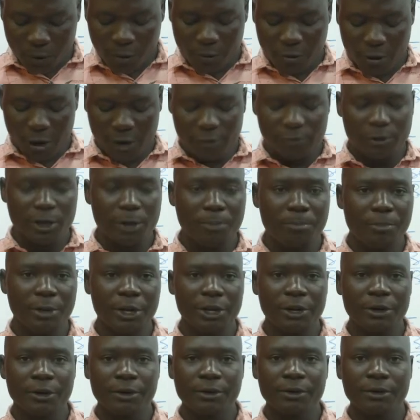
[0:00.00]
We have the
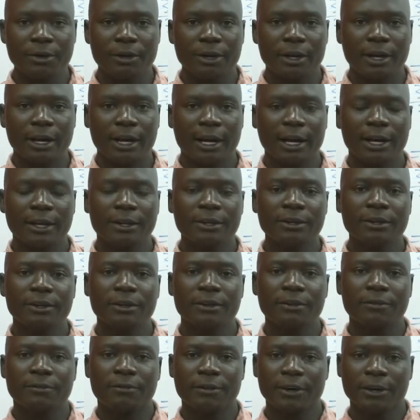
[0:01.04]
period and
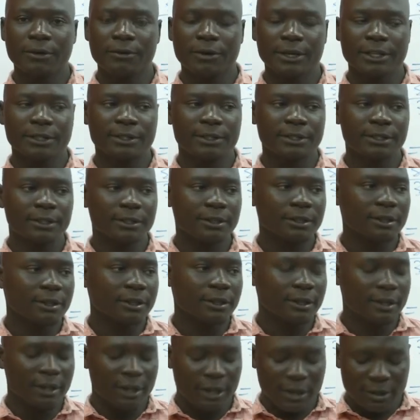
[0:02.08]
frequency.
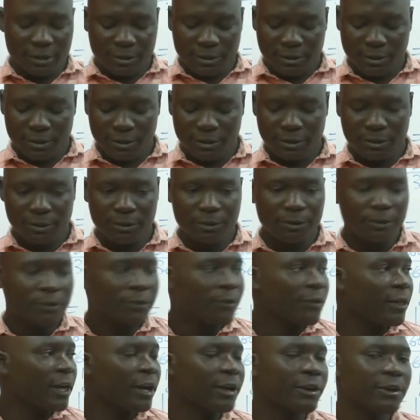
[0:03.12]
So
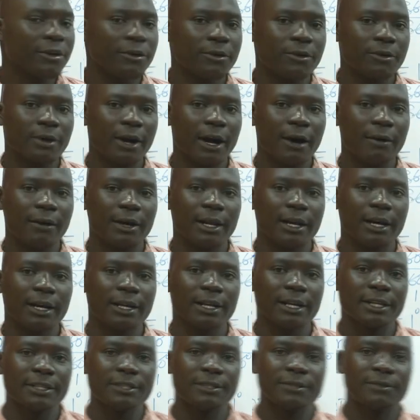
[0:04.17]
thank you, our
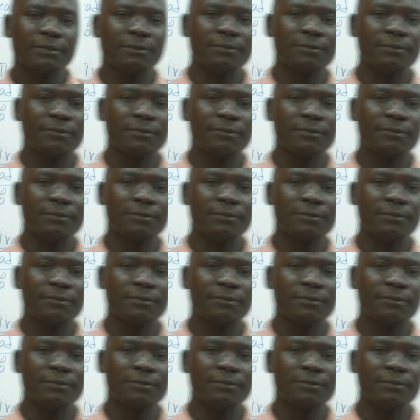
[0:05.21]
learners,